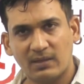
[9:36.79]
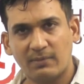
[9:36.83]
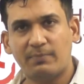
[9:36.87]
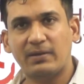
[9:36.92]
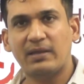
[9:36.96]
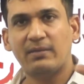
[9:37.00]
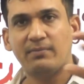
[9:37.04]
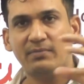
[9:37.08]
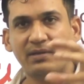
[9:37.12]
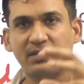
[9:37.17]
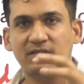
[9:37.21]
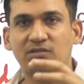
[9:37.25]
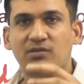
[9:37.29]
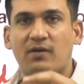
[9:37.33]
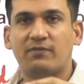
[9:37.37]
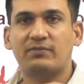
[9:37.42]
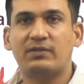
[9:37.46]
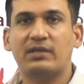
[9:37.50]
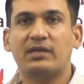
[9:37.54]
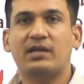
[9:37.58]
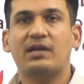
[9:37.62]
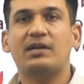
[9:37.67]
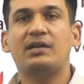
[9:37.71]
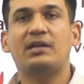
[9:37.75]
premiers of
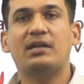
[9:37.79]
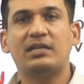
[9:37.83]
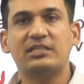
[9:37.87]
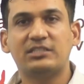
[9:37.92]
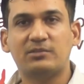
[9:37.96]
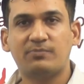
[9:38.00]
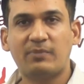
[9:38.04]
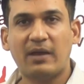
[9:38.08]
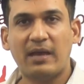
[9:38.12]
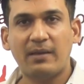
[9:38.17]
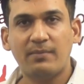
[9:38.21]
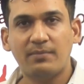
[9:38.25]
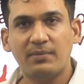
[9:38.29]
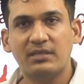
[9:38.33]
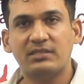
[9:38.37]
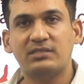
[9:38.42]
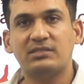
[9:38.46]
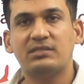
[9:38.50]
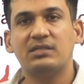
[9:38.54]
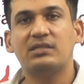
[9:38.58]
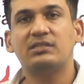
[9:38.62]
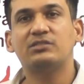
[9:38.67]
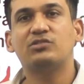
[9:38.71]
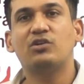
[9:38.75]
the countries, prime
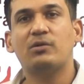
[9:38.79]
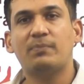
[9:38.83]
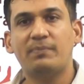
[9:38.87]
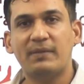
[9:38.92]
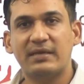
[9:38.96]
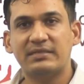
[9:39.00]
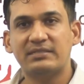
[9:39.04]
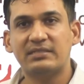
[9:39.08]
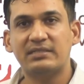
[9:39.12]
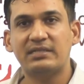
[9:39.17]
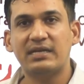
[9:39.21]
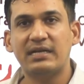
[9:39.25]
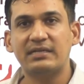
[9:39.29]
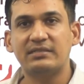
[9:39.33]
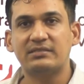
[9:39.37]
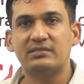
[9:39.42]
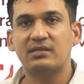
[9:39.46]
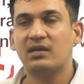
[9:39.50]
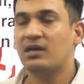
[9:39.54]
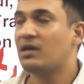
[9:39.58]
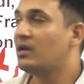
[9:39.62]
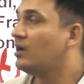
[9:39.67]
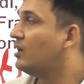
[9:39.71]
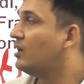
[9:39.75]
ministers or presidents